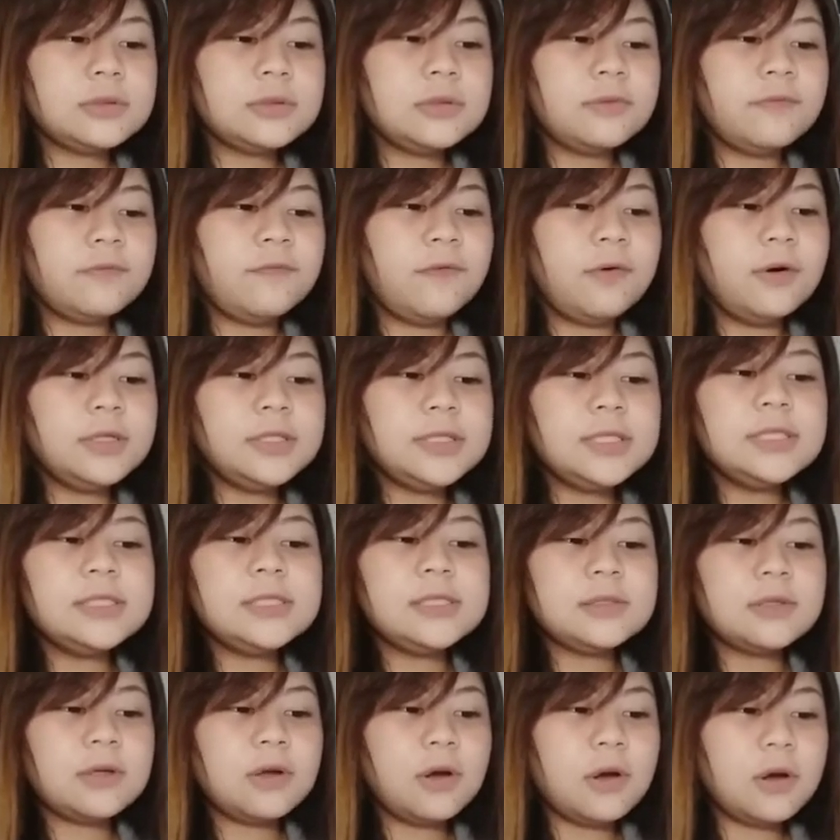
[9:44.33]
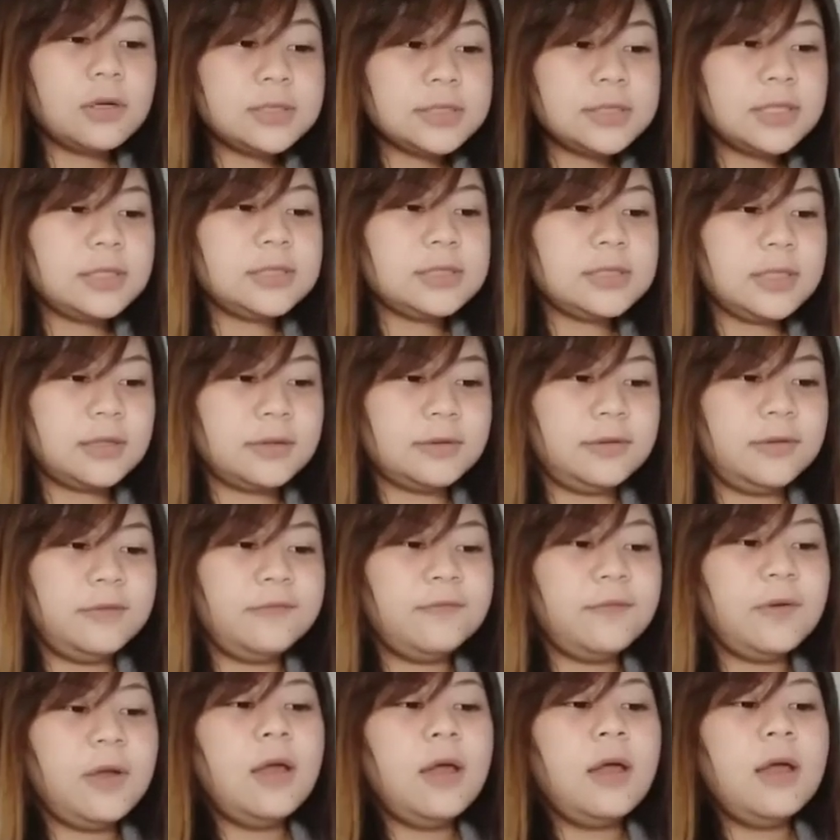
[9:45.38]
14 consecutive
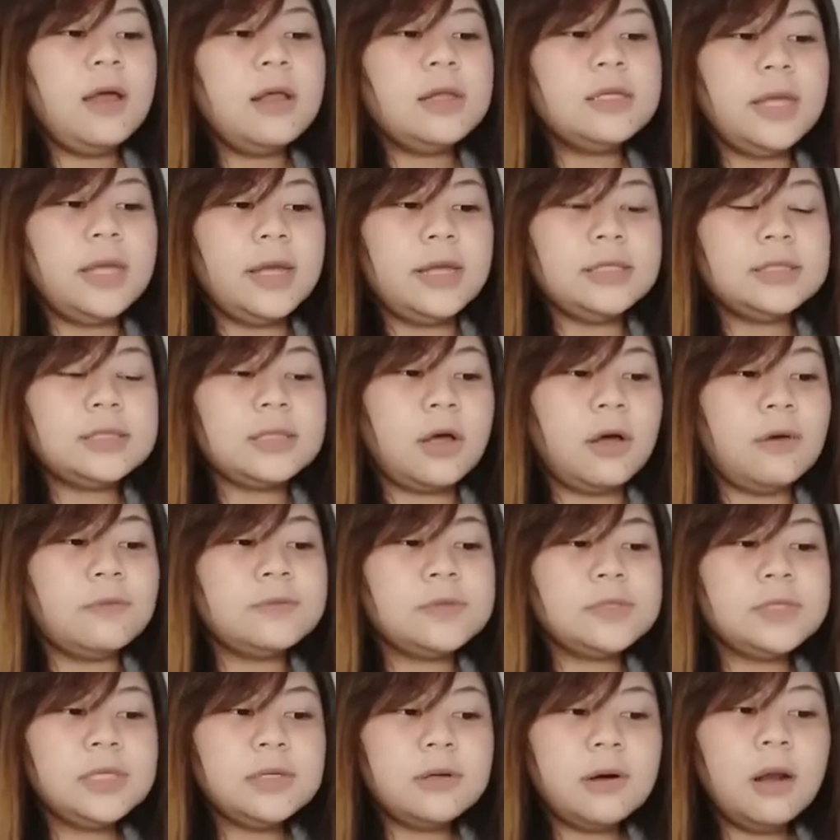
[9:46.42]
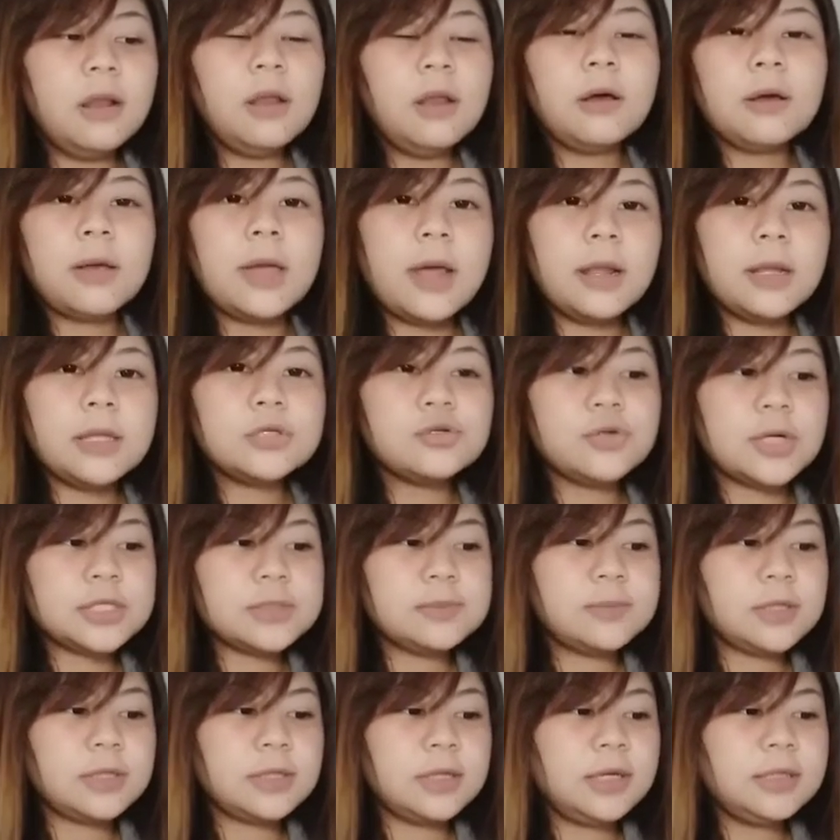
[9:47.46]
days of zero locally
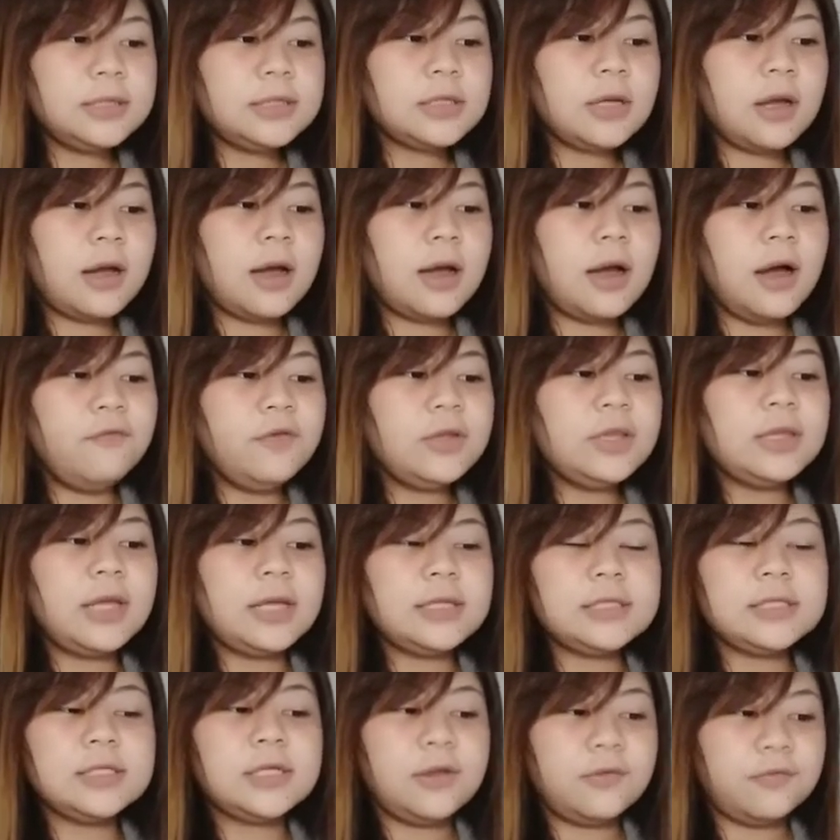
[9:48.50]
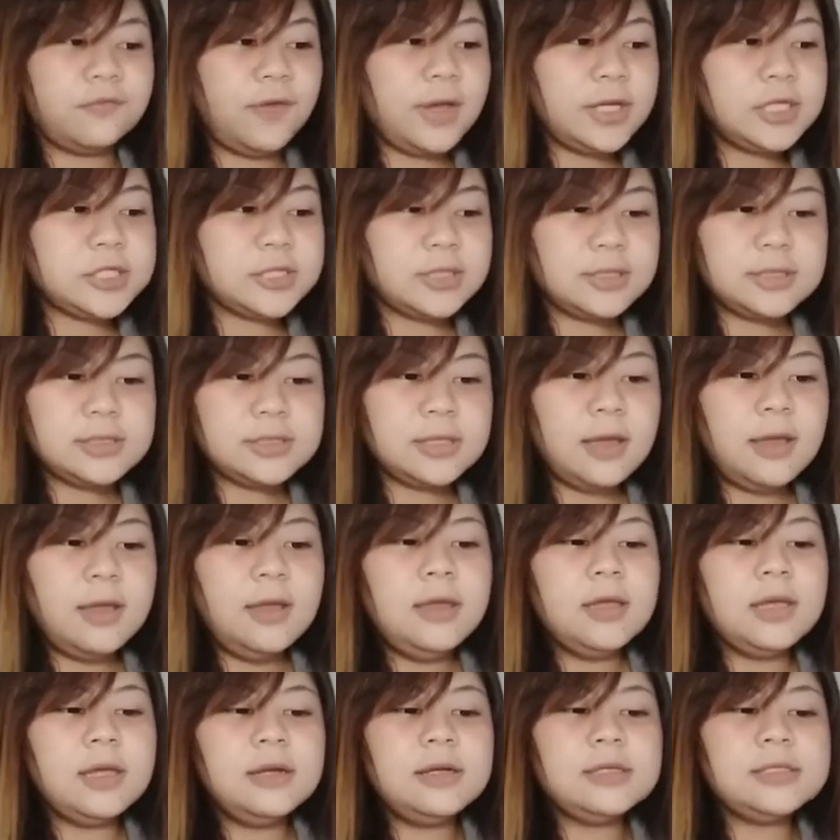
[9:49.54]
transmitted COVID-19 infections.
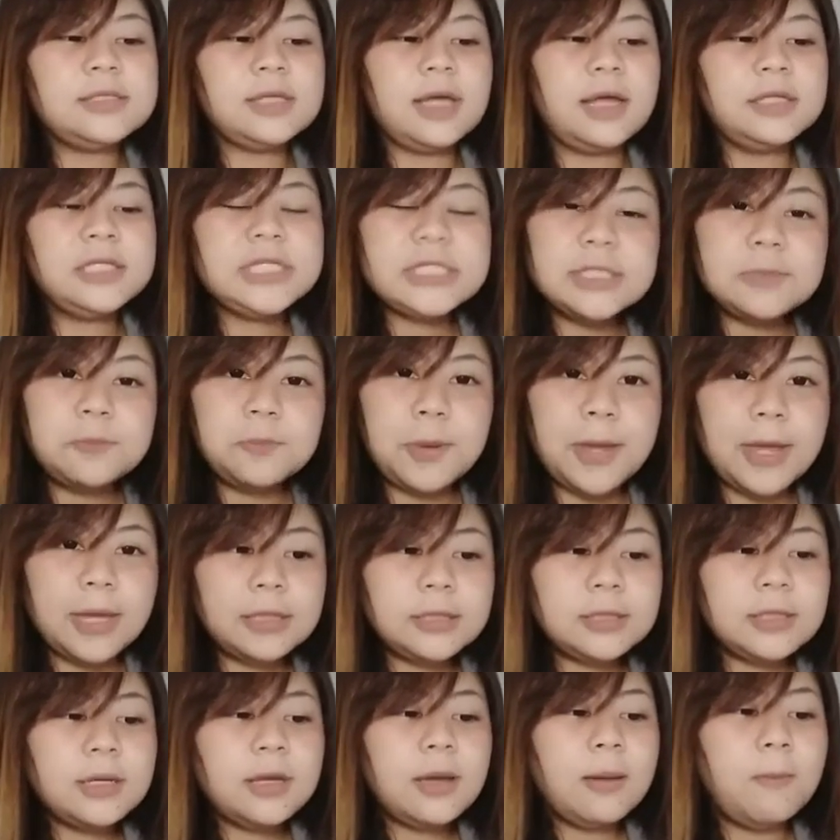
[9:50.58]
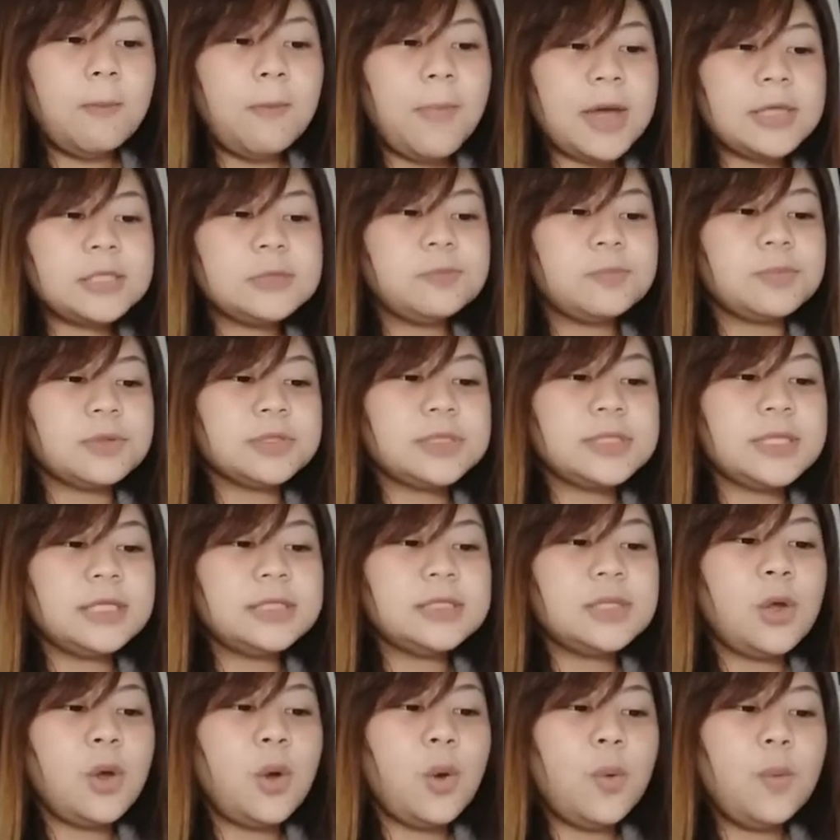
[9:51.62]
It is anticipated mass
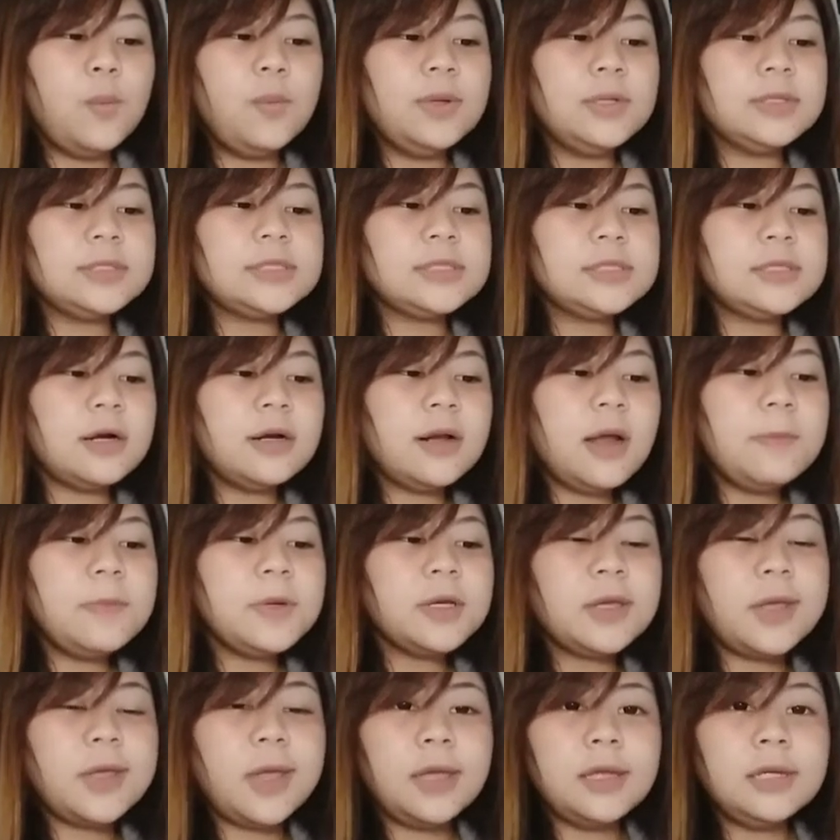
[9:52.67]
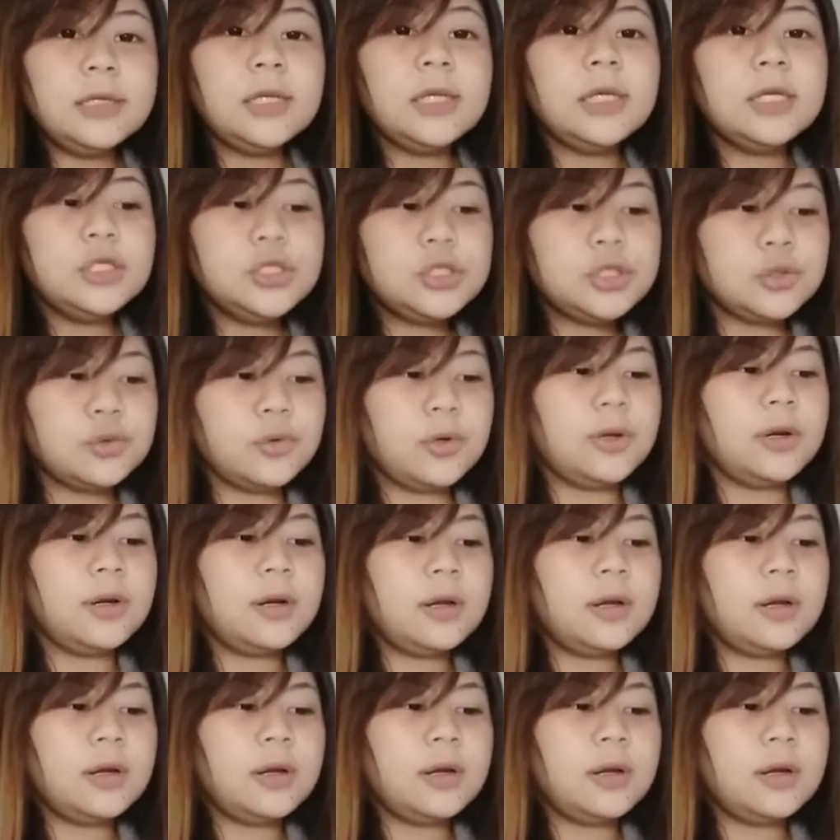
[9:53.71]
protests will start up again in June,